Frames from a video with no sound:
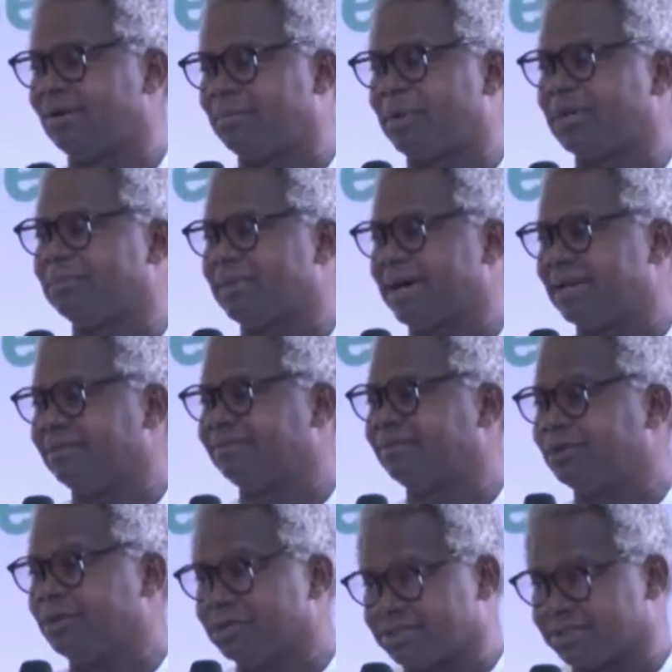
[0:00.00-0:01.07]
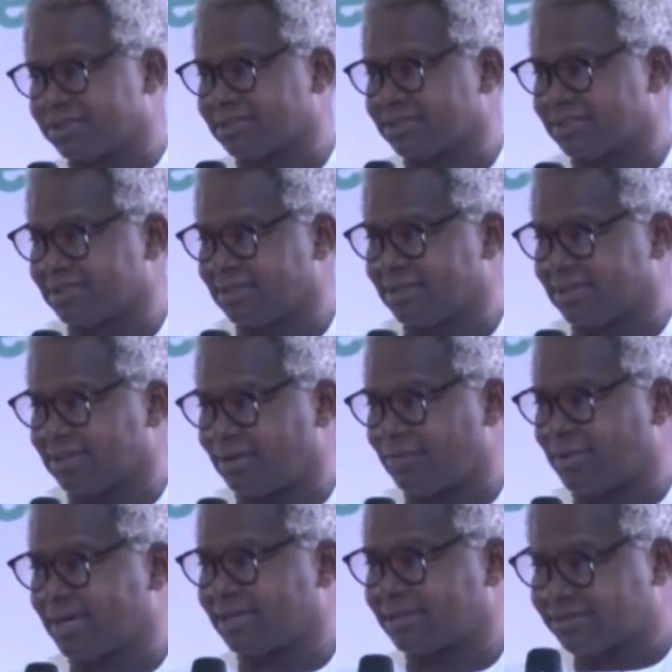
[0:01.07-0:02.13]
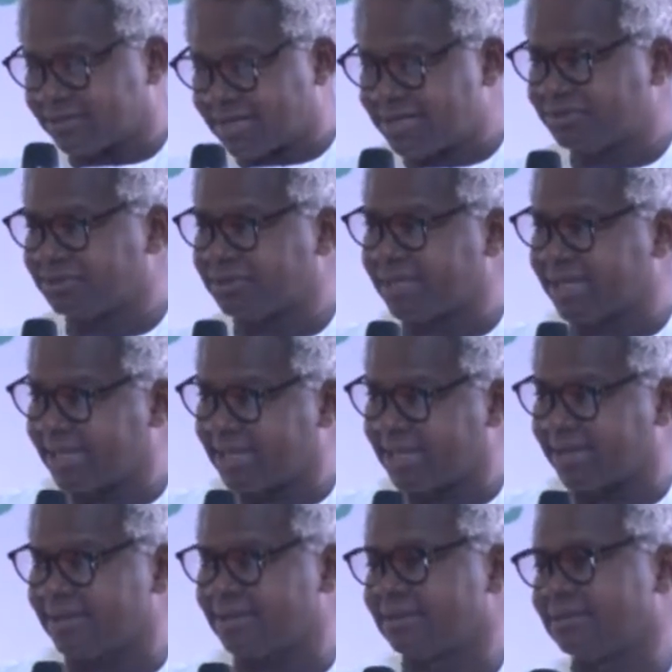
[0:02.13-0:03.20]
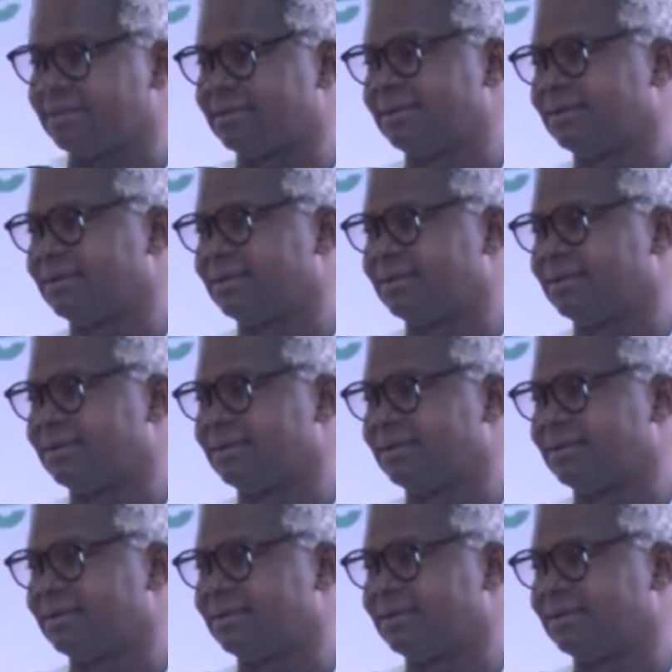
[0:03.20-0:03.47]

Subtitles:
nobody might even notice that we're trying to take care,